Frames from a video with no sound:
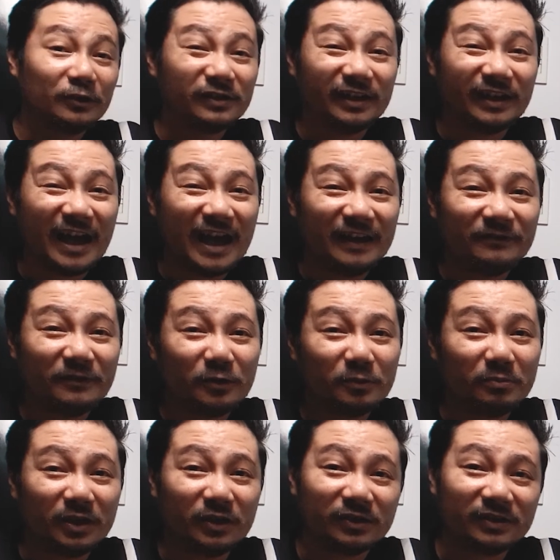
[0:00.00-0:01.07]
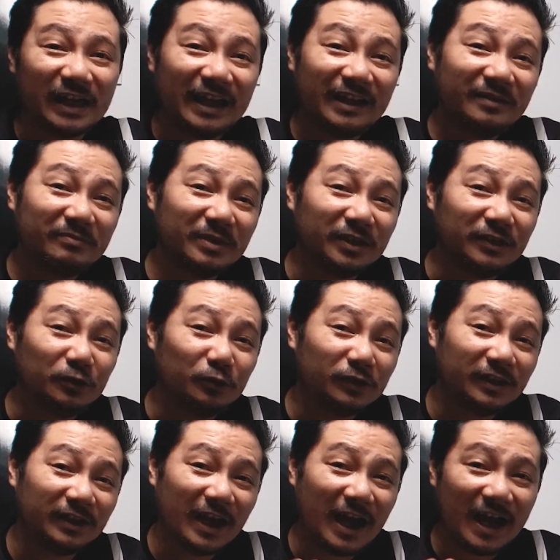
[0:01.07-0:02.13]
an iPhone because I have been
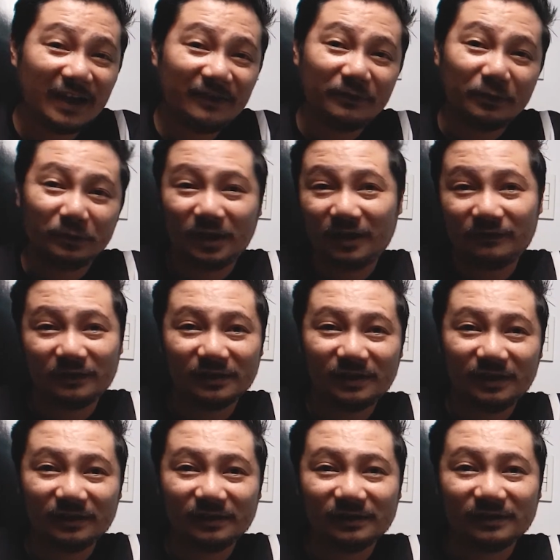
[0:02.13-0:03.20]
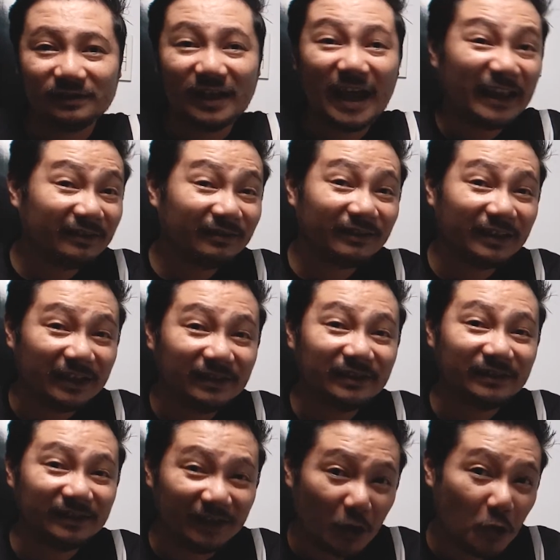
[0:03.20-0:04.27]
using iPhone ever since. That
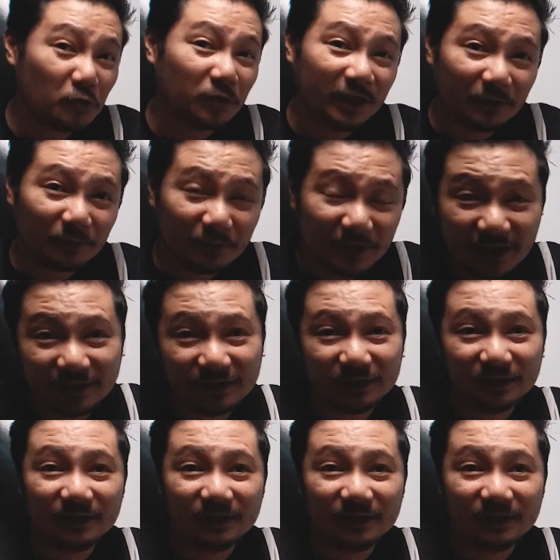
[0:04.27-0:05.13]
is the only reason.